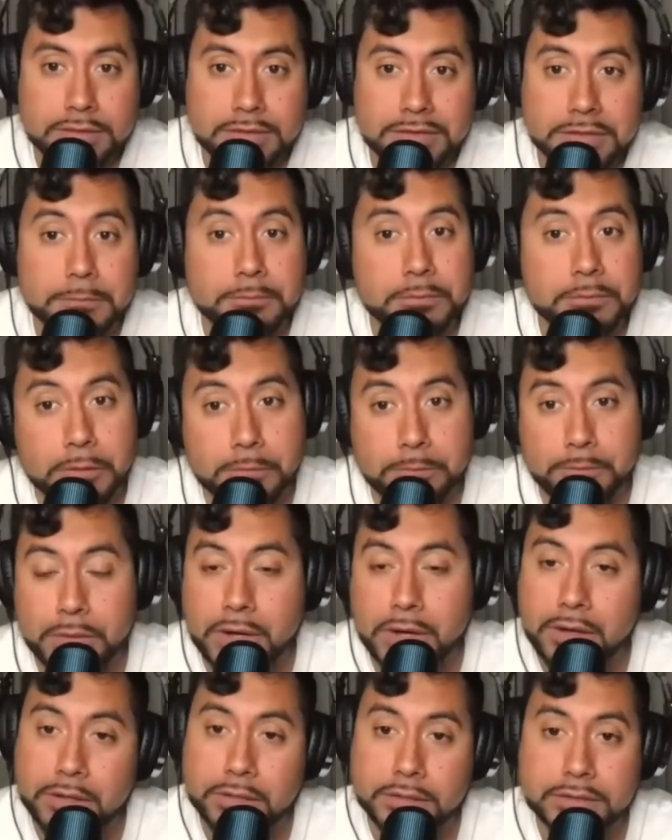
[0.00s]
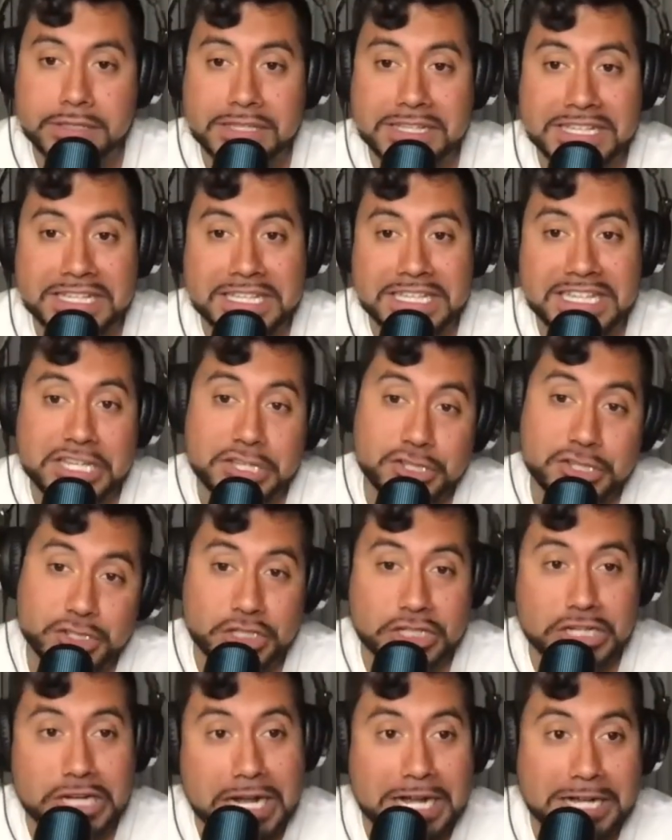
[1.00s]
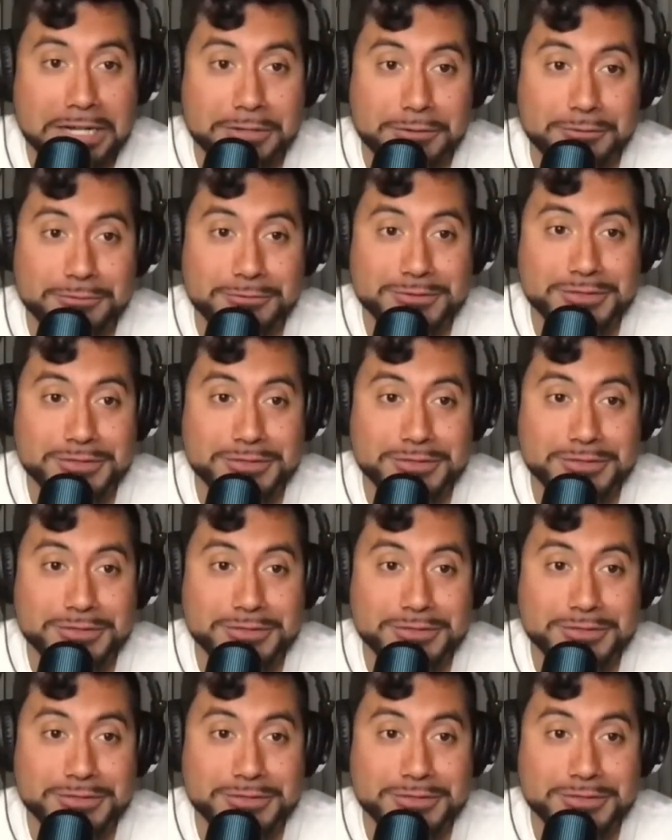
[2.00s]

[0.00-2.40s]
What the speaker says: the beer pong in Chicago.